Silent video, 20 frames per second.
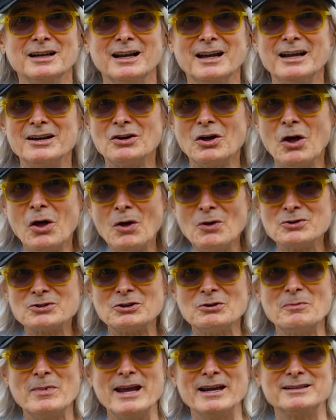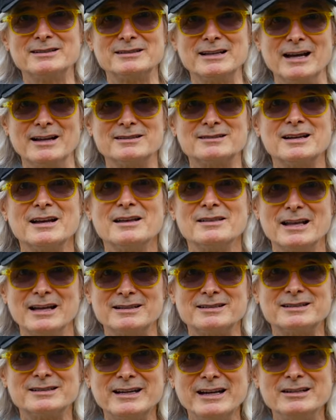It also makes sense
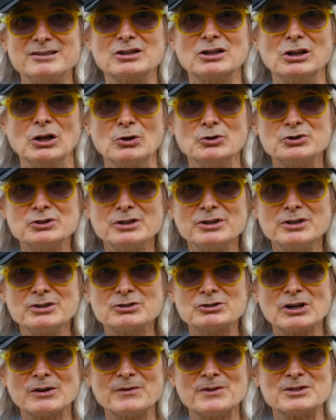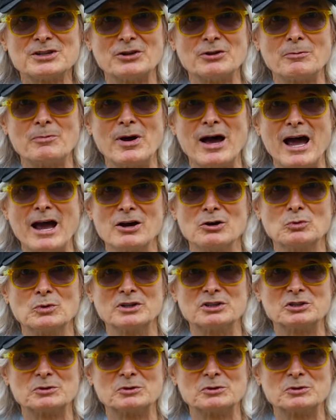that seeds close to the surface of the pile would